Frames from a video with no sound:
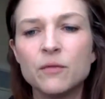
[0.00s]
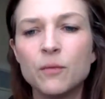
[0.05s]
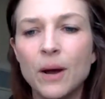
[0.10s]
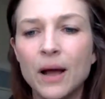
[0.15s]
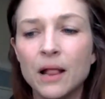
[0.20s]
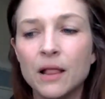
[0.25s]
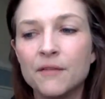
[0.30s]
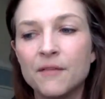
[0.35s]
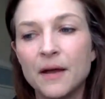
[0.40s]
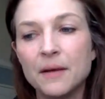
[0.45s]

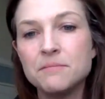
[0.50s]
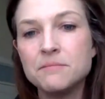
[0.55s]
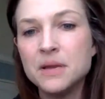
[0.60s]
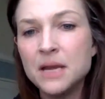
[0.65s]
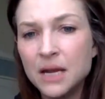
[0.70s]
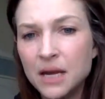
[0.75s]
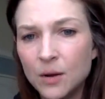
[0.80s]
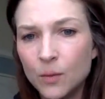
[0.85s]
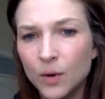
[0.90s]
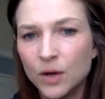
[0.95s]
well, if I'm
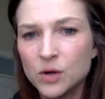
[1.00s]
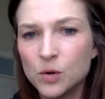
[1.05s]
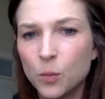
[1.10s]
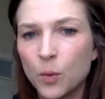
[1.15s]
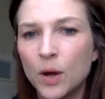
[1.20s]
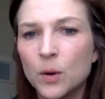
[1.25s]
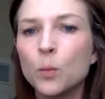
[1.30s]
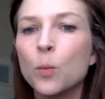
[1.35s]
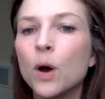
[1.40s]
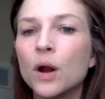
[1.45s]
meeting
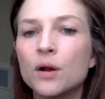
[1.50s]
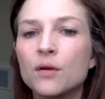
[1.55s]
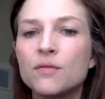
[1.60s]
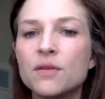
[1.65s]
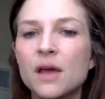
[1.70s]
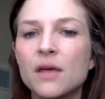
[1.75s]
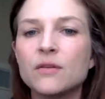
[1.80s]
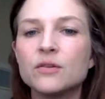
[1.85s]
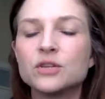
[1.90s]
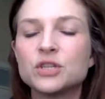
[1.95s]
one-to-one, what are
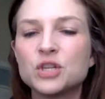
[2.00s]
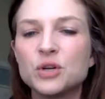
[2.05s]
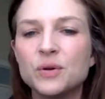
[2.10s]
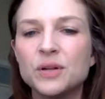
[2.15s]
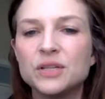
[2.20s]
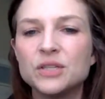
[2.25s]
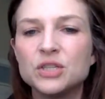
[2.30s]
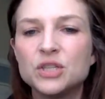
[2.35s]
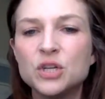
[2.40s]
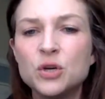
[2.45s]
the other
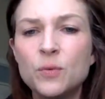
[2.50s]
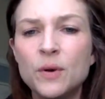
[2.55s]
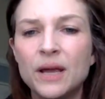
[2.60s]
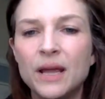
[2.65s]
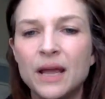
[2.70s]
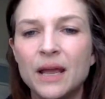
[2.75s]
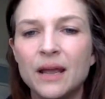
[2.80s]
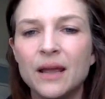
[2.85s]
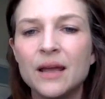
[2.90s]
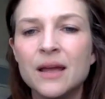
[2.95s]
students
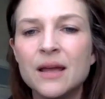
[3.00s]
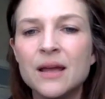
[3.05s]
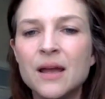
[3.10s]
doing?